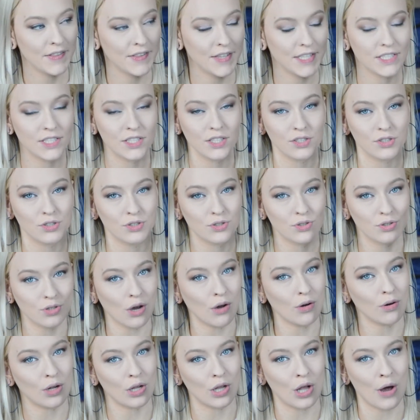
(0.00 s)
This looks
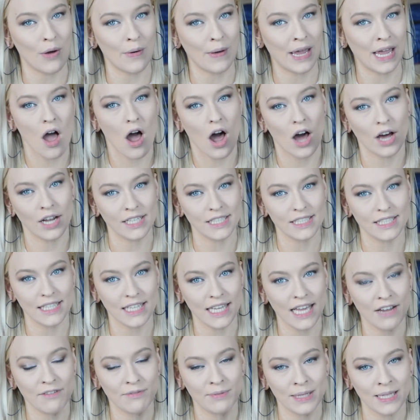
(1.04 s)
so glowy.
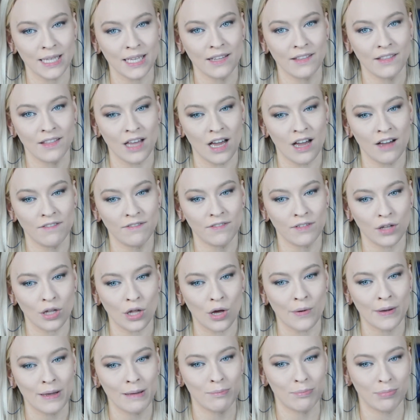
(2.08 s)
Honestly, I really love
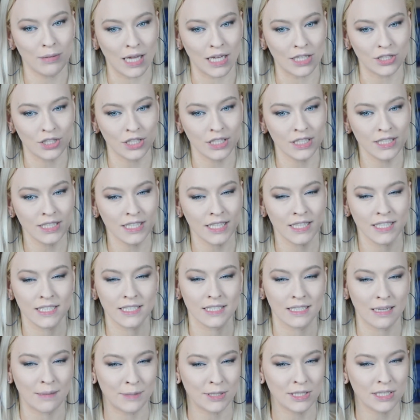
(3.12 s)
glowy blushes in the
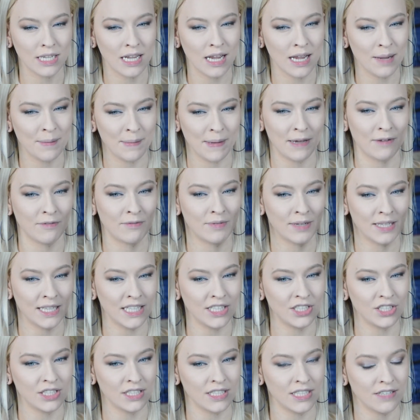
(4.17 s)
summertime. It
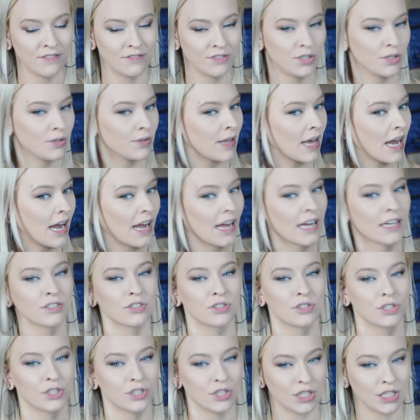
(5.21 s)
really just gives you that
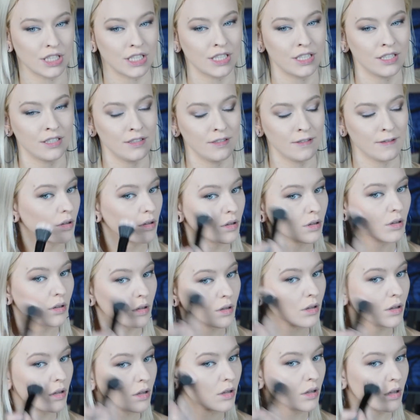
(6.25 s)
extra sheen.
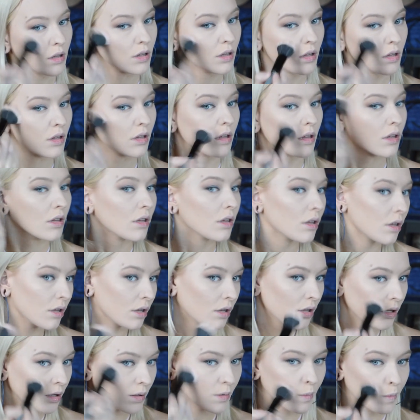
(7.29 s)
I'm just going to take this
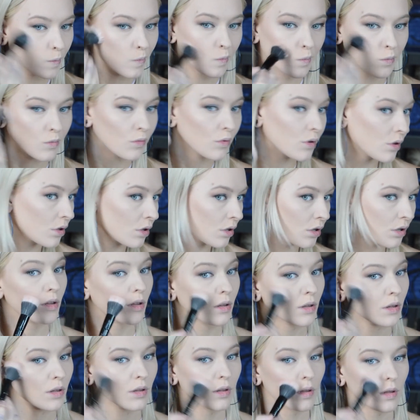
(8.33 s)
Face Secrets bronzing
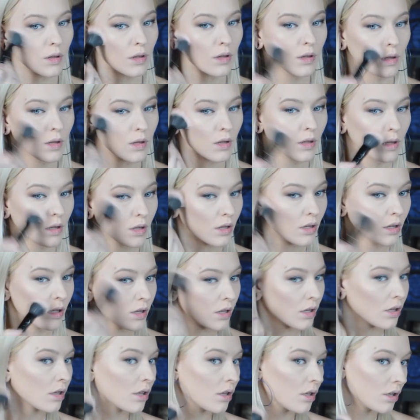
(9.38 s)
brush and apply
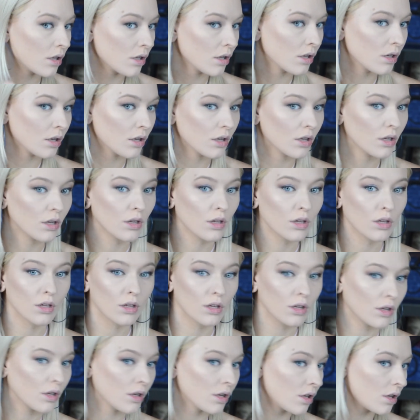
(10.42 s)
this to the apples of my
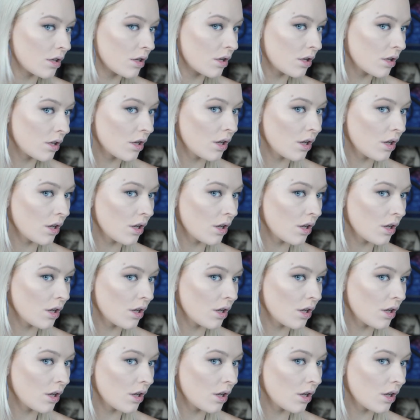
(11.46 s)
cheeks.